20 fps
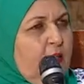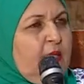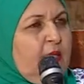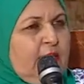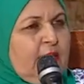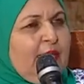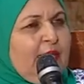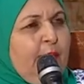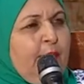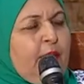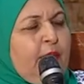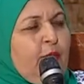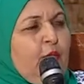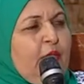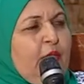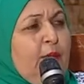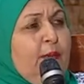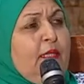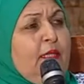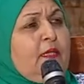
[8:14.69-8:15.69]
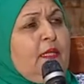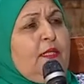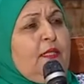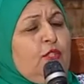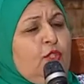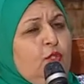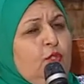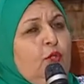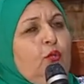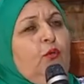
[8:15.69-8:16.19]
Islamic monuments,
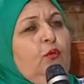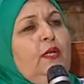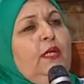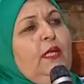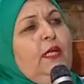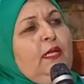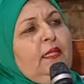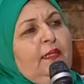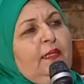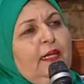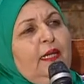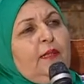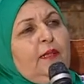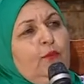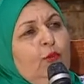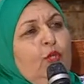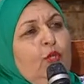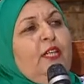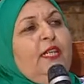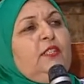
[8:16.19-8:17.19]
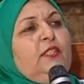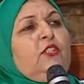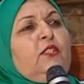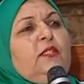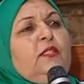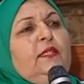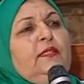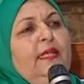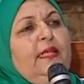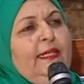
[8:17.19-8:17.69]
and so they are more
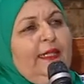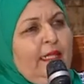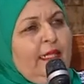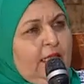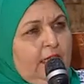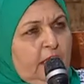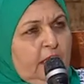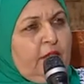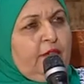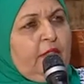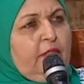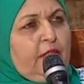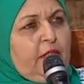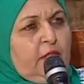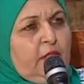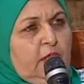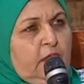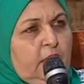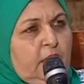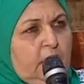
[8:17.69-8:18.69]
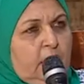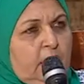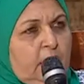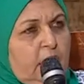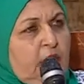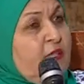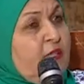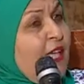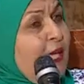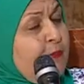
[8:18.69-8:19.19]
interested than any other
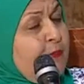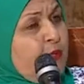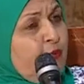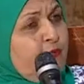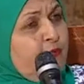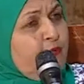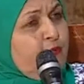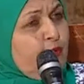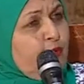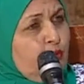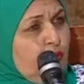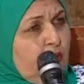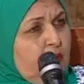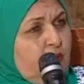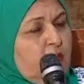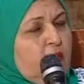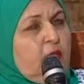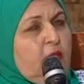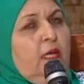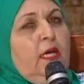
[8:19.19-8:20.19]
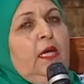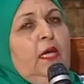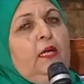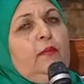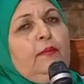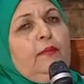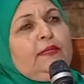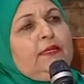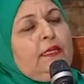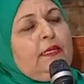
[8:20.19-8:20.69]
types of tourists.
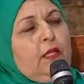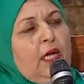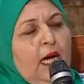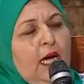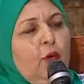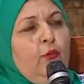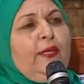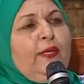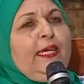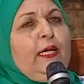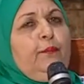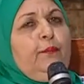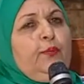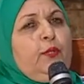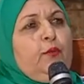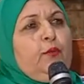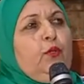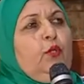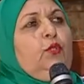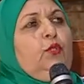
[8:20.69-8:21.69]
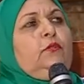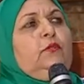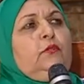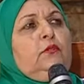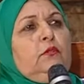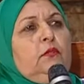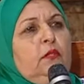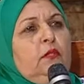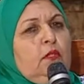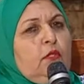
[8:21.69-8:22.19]
But how we can
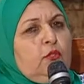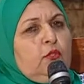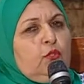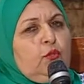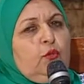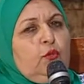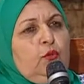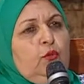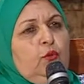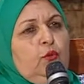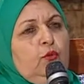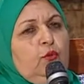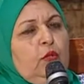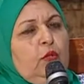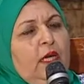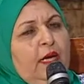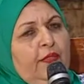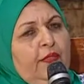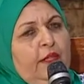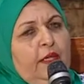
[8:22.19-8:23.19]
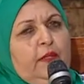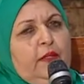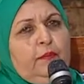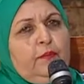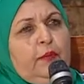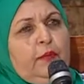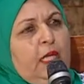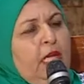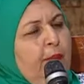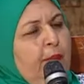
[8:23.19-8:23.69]
promote through, I think,
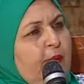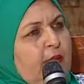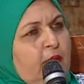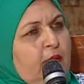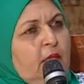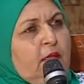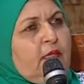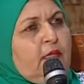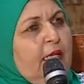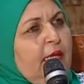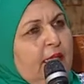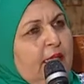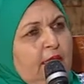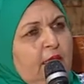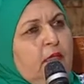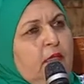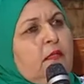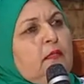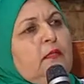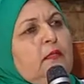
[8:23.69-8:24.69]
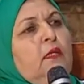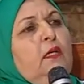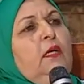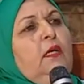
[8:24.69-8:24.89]
episodes like this,